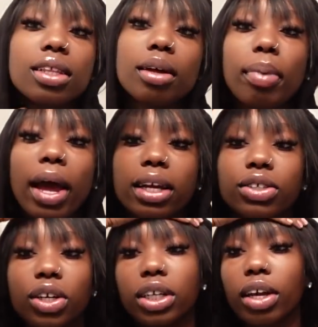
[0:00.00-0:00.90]
The bangs
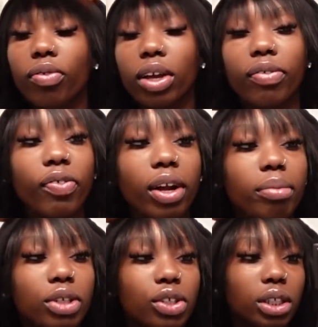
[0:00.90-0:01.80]
are giving very
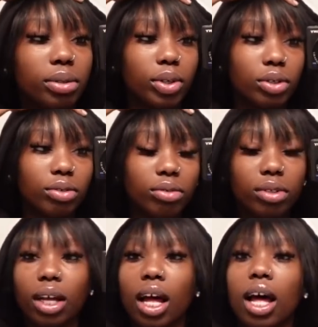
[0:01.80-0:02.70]
much
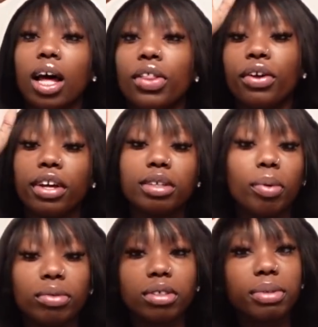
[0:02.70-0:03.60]
emo. They're not
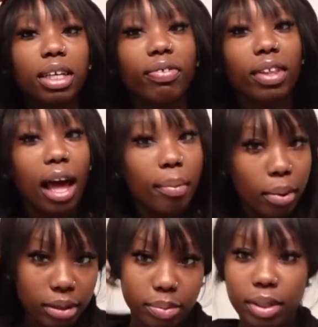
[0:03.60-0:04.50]
supposed to be giving that,
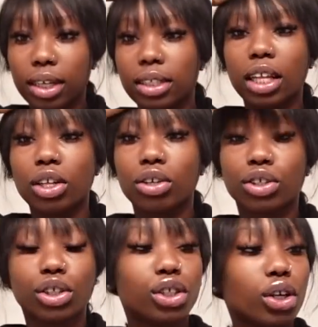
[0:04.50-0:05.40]
but it's because they look
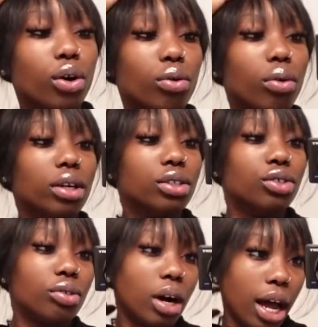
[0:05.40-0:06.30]
so
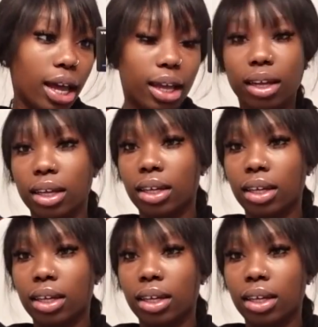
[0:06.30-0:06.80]
dry.